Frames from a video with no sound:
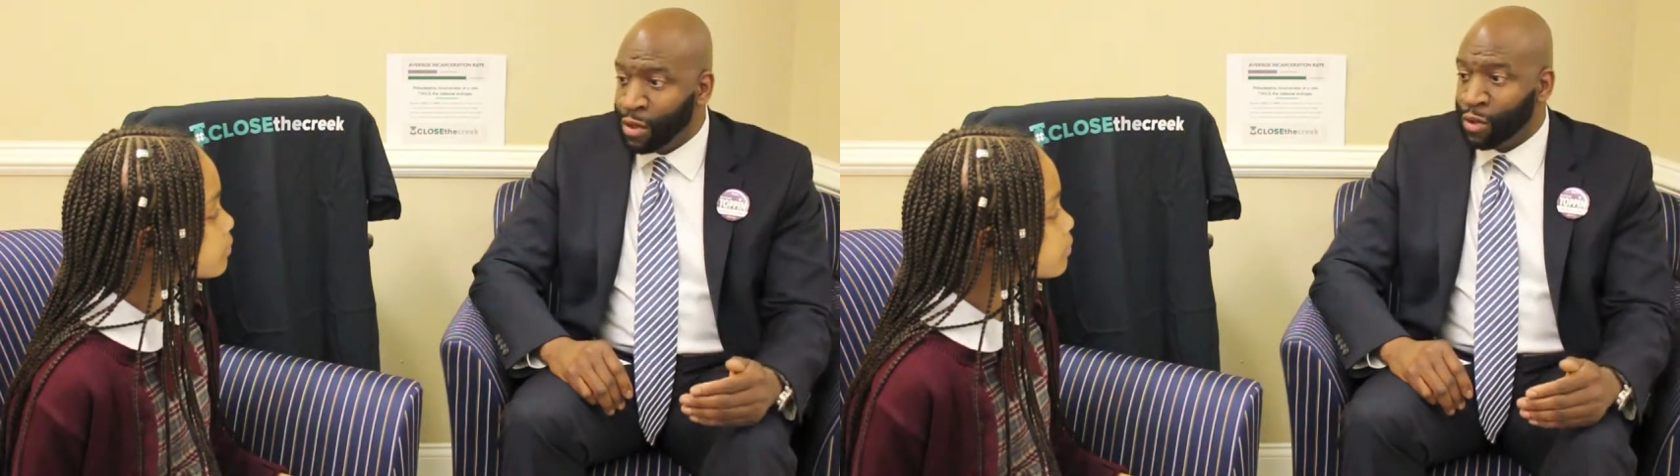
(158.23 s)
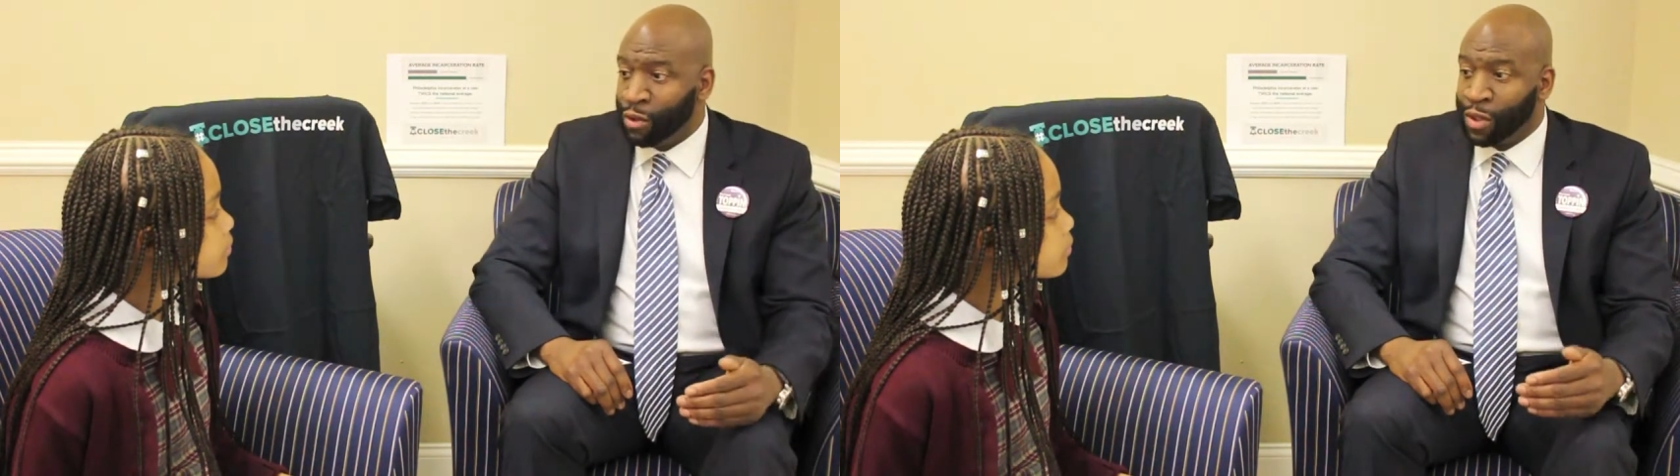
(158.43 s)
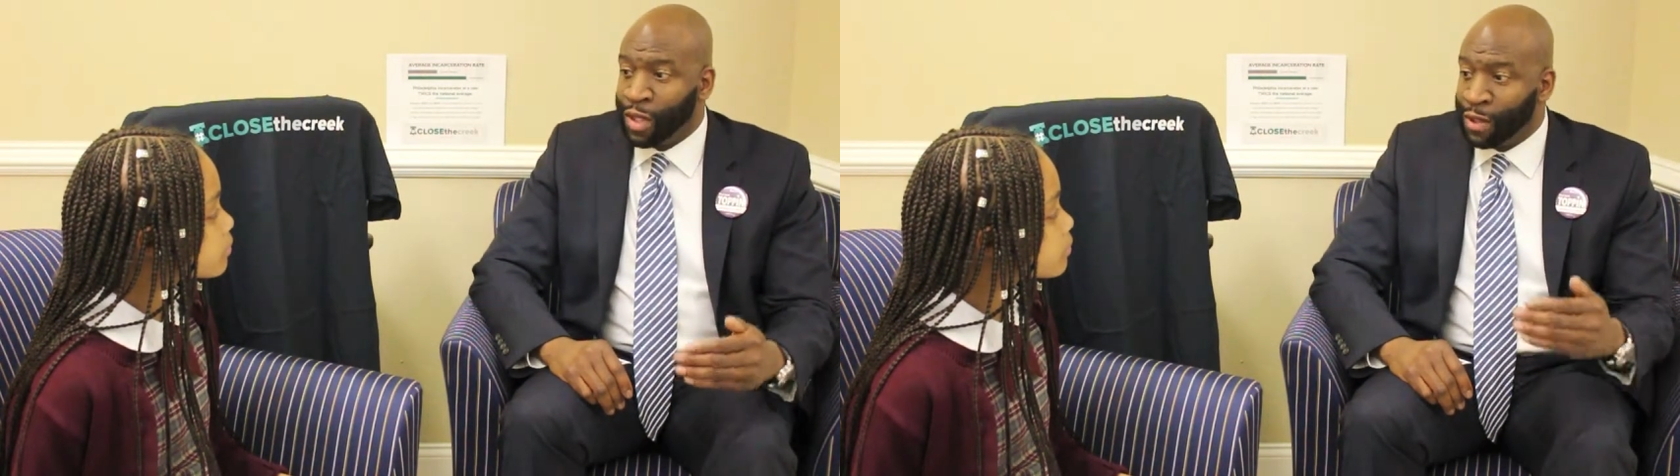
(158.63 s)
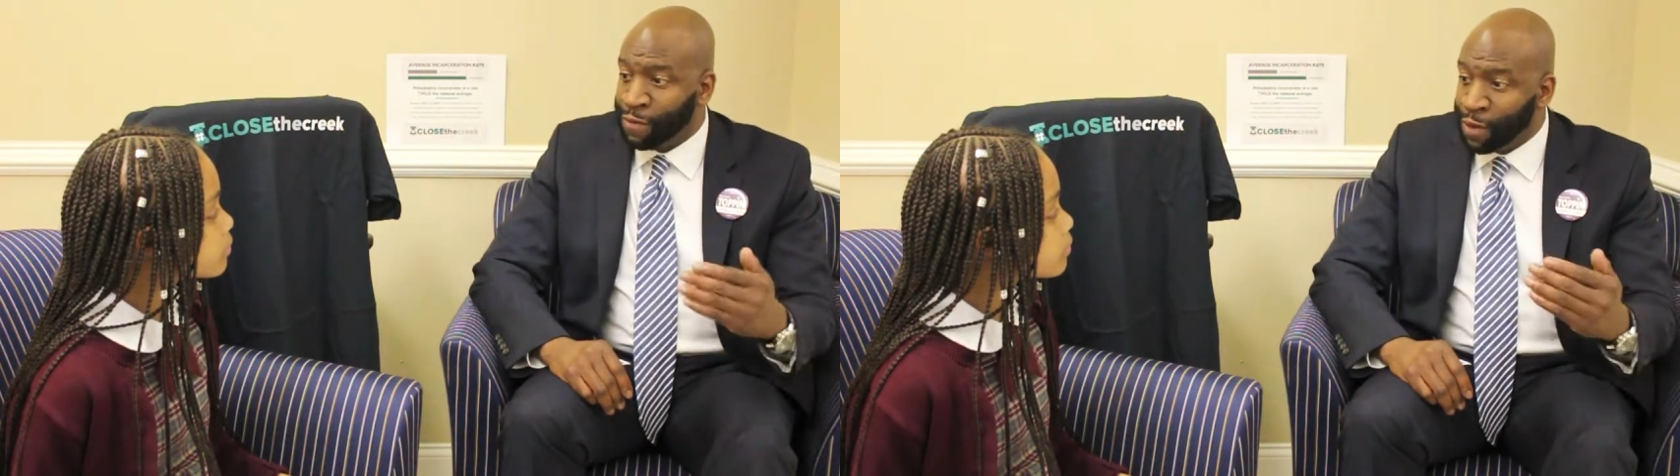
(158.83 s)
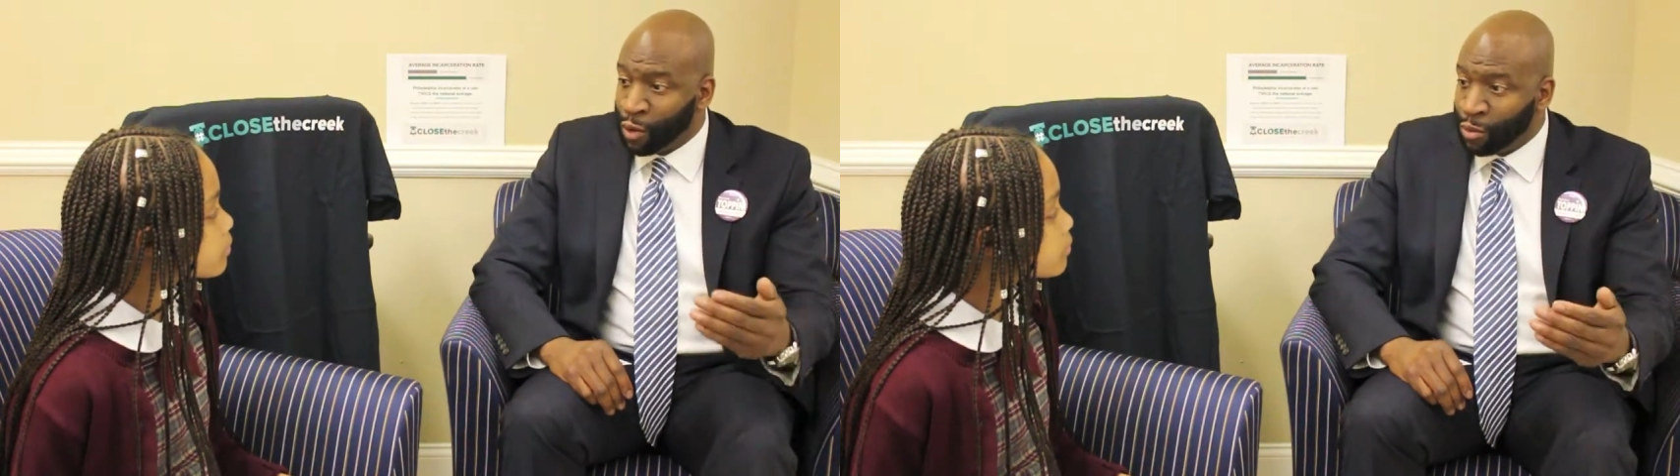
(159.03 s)
they're looking at
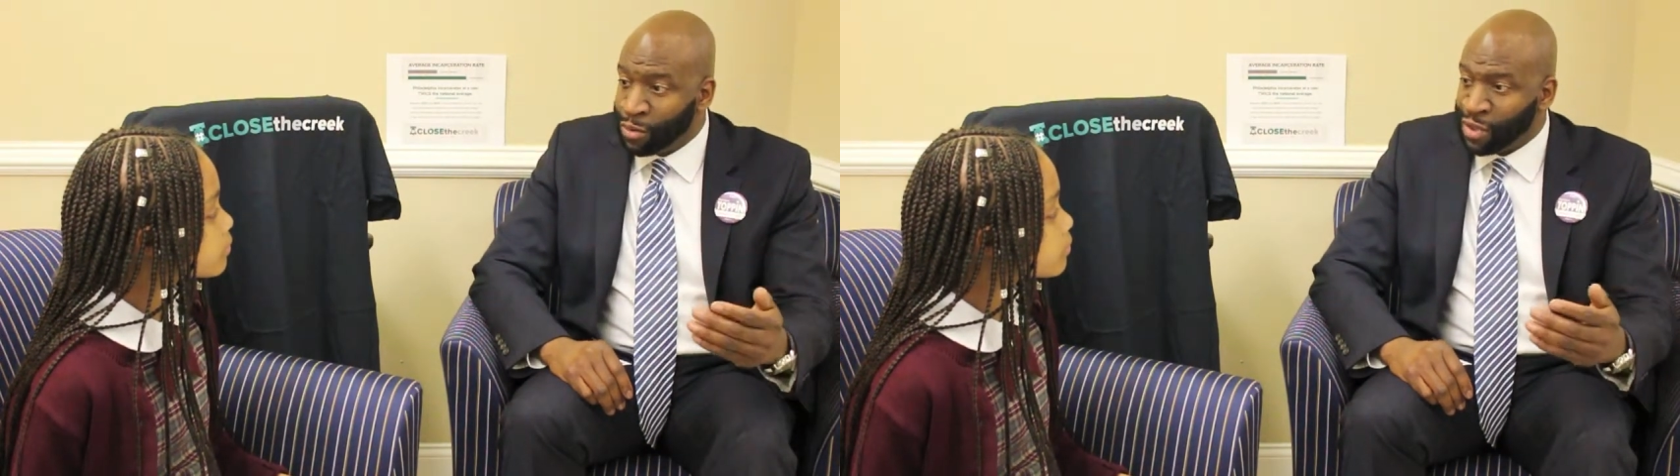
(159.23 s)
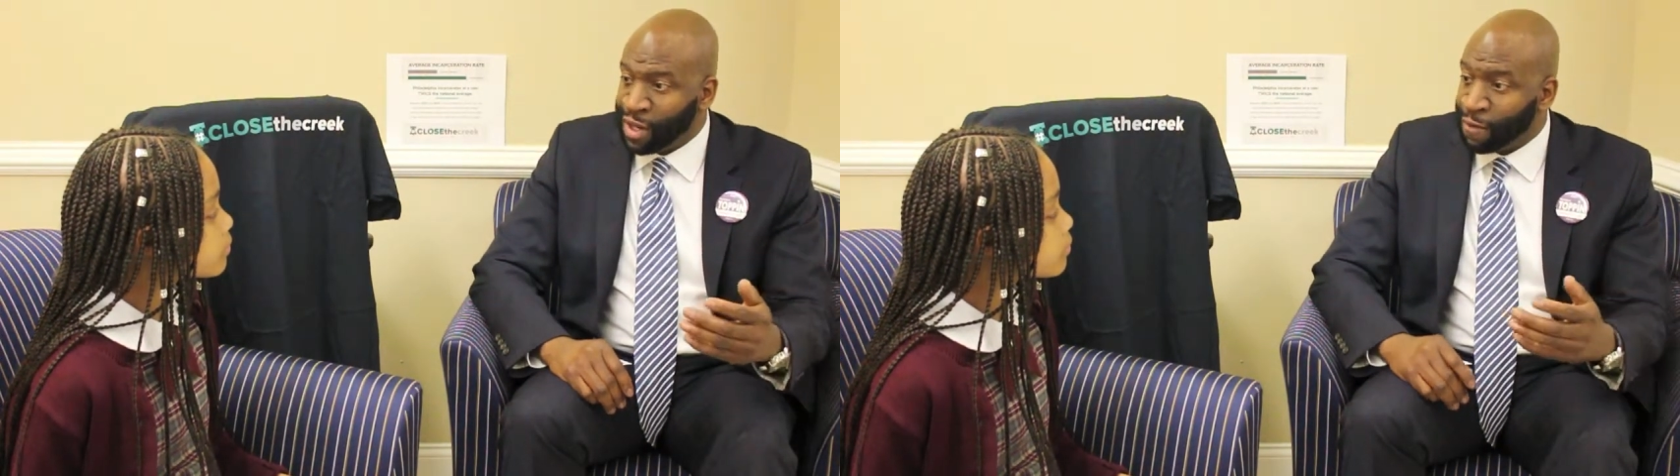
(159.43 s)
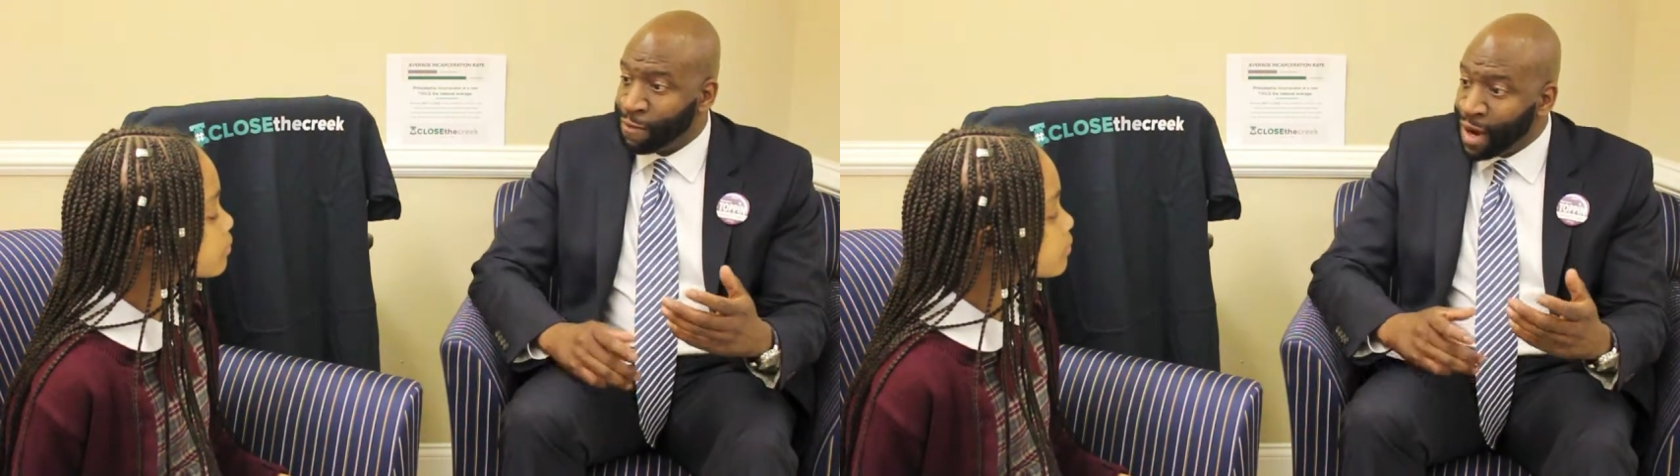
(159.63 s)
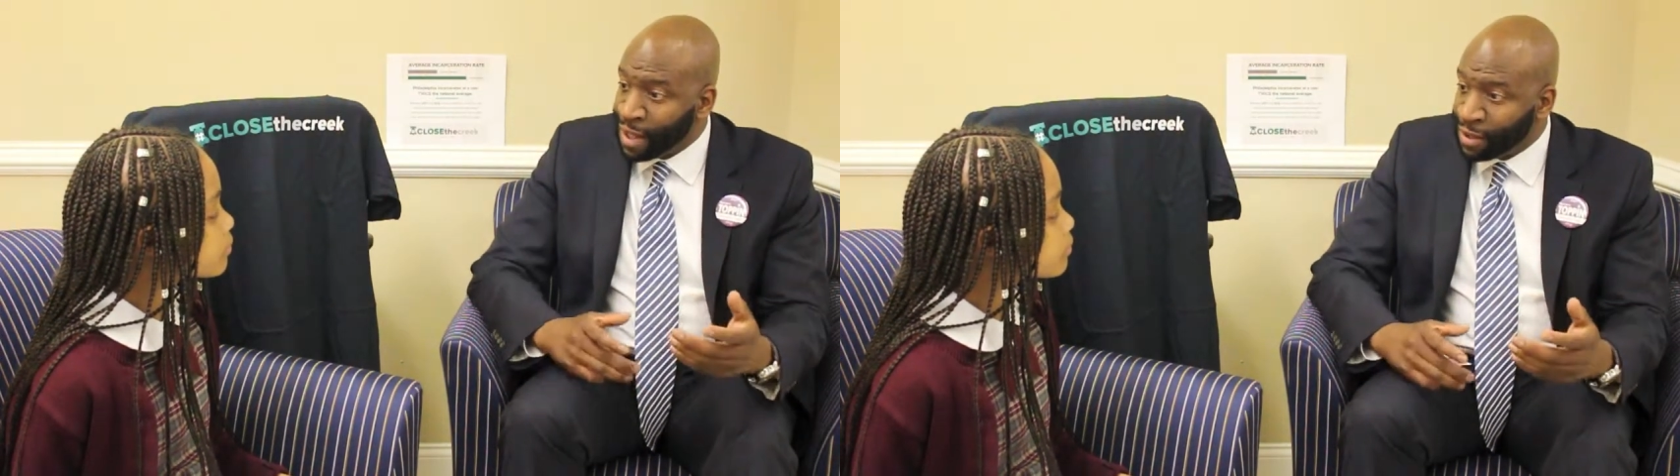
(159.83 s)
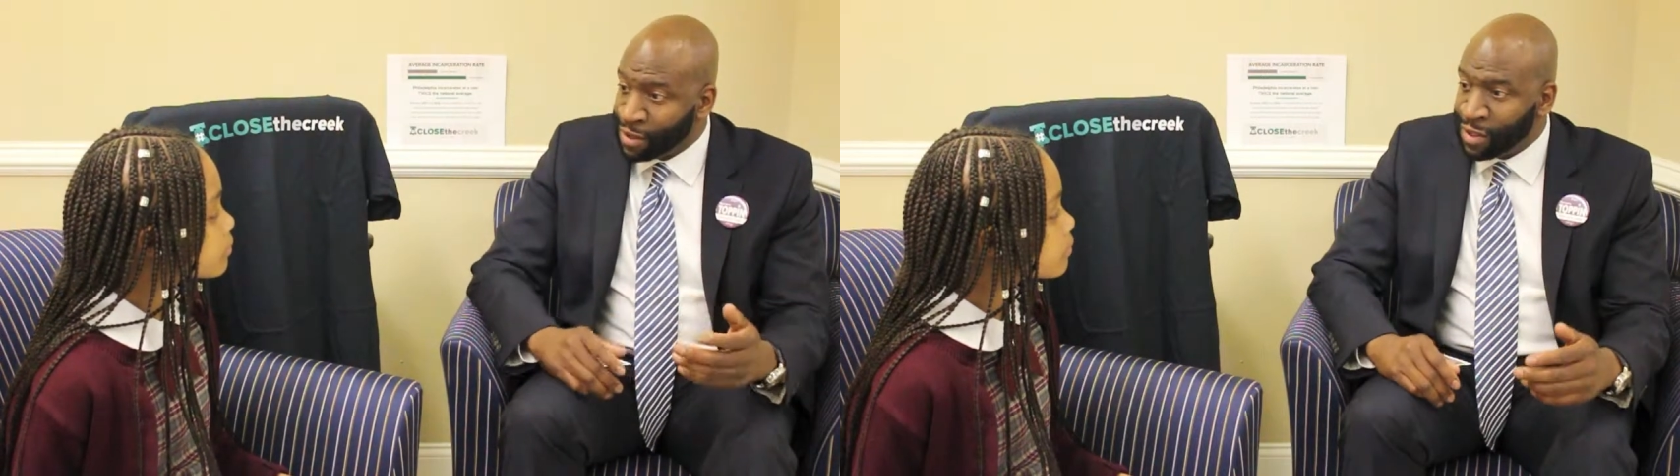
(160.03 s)
films that are
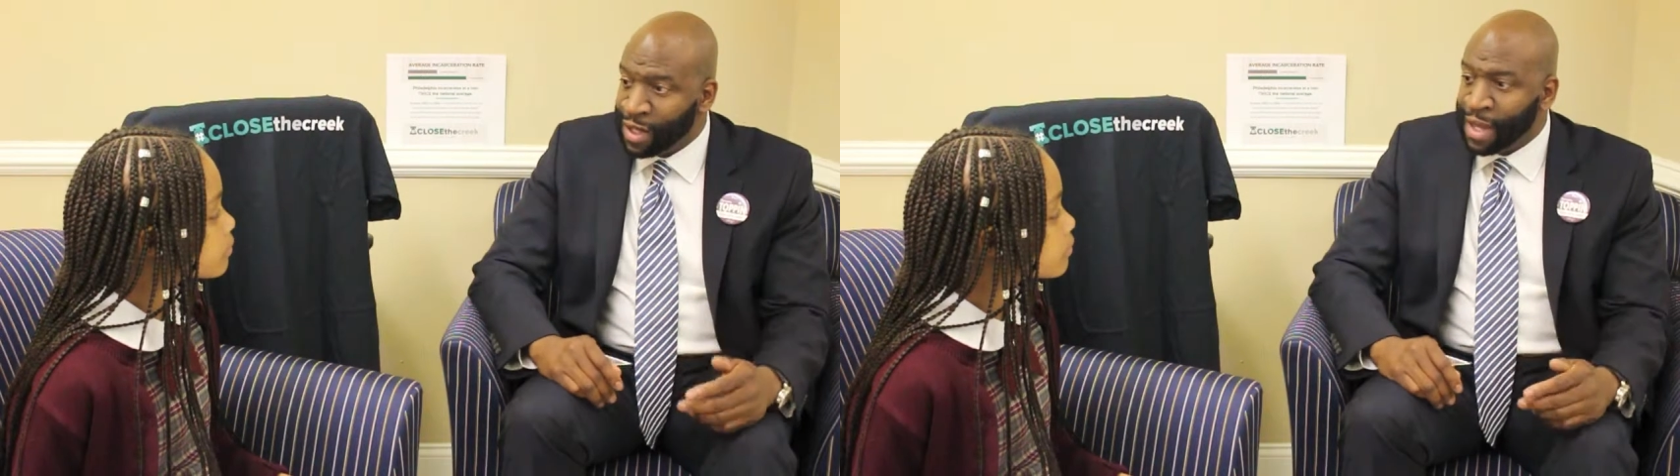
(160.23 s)
violent.